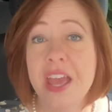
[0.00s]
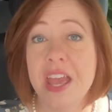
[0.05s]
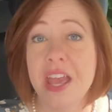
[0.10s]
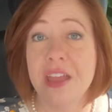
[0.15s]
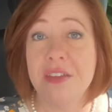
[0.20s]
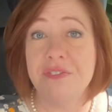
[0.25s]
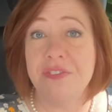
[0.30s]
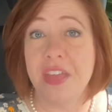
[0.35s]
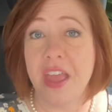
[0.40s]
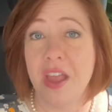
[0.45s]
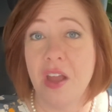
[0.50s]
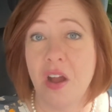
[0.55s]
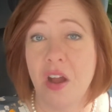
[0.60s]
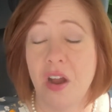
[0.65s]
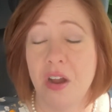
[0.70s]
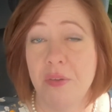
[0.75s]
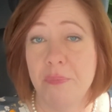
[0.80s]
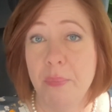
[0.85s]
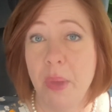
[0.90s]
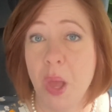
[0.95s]
If they
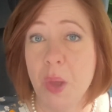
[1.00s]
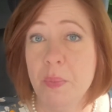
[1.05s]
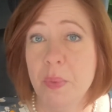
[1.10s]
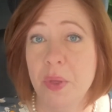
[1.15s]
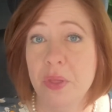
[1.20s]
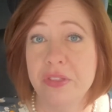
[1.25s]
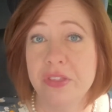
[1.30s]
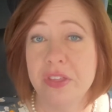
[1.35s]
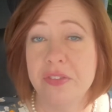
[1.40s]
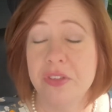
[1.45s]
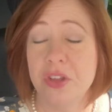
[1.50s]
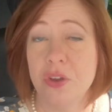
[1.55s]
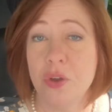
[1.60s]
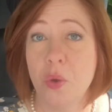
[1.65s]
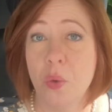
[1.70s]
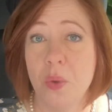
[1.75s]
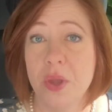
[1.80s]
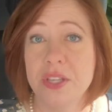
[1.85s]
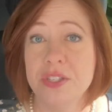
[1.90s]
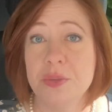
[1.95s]
are mobile, then they're
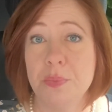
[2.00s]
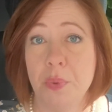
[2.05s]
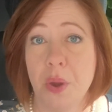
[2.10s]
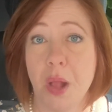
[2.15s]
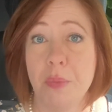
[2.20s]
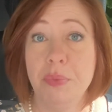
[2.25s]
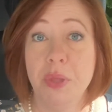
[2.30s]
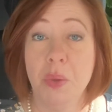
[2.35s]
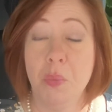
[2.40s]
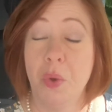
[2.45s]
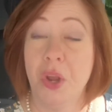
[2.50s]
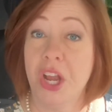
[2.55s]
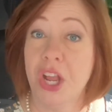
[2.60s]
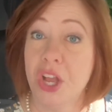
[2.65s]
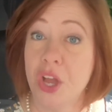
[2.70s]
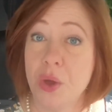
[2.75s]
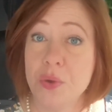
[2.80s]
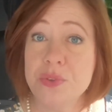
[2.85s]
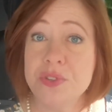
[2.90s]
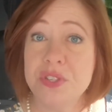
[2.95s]
going to probably want to
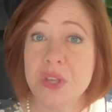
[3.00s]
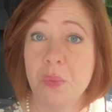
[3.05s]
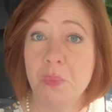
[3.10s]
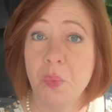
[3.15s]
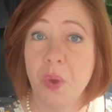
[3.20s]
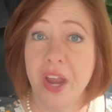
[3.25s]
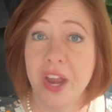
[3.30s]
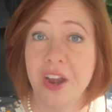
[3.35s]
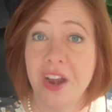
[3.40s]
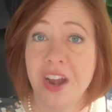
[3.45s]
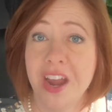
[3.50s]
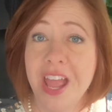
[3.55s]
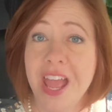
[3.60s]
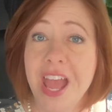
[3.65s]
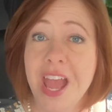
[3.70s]
go somewhere.